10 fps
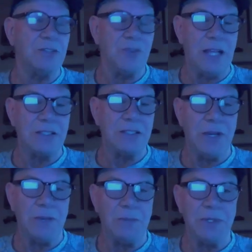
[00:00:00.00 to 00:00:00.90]

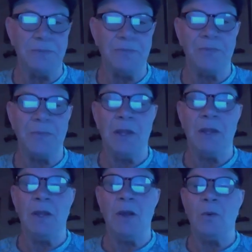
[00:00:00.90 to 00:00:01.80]
Transcript.
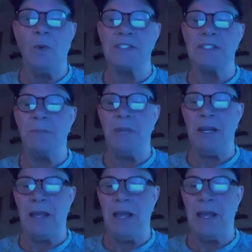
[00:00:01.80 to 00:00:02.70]
Once the
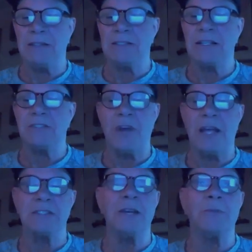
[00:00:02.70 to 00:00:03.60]
meeting ends, the
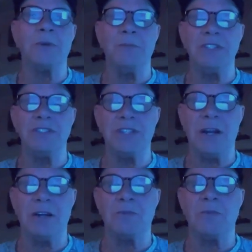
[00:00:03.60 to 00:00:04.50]
transcript can be
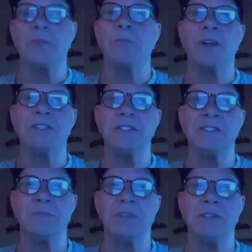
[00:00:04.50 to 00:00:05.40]
shared with
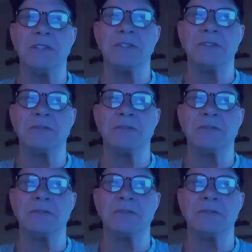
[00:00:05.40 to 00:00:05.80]
participants.